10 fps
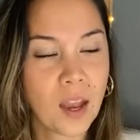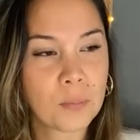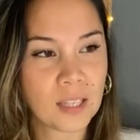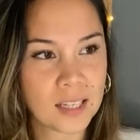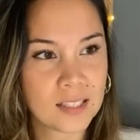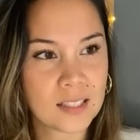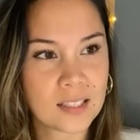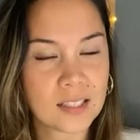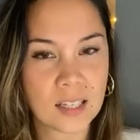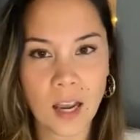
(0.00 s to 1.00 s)

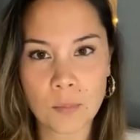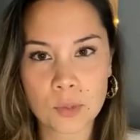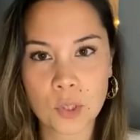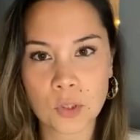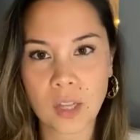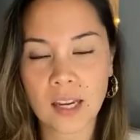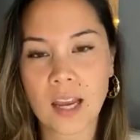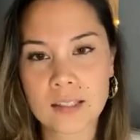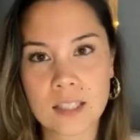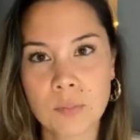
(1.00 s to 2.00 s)
places to come to, like
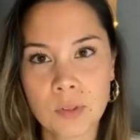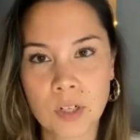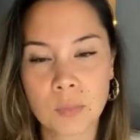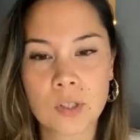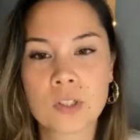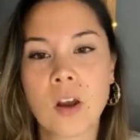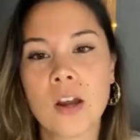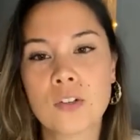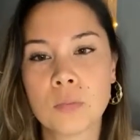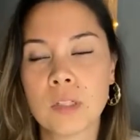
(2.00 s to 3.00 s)
as a spirit, because
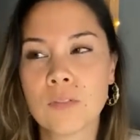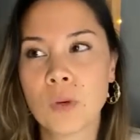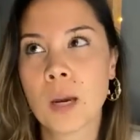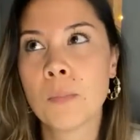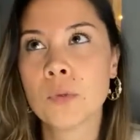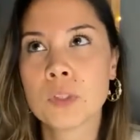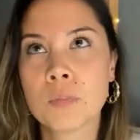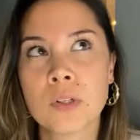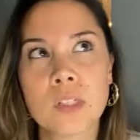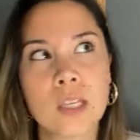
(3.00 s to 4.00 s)
I do believe we are more
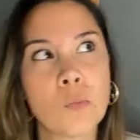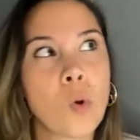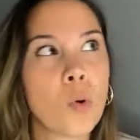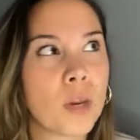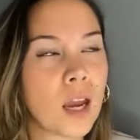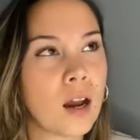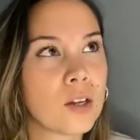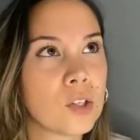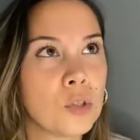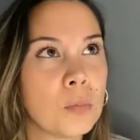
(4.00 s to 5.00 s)
spirit than what we are
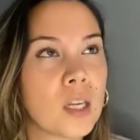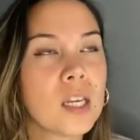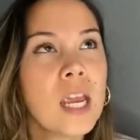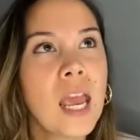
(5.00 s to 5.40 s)
human.